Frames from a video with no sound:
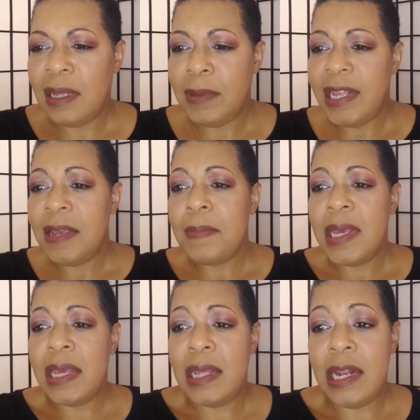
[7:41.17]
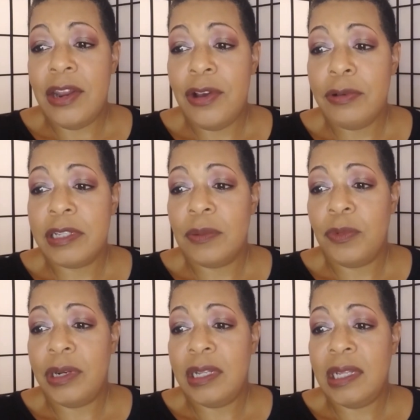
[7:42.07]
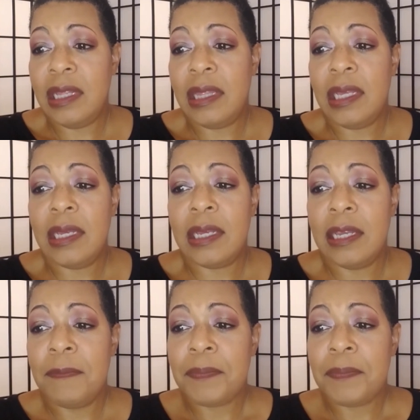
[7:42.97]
they may know someone that they think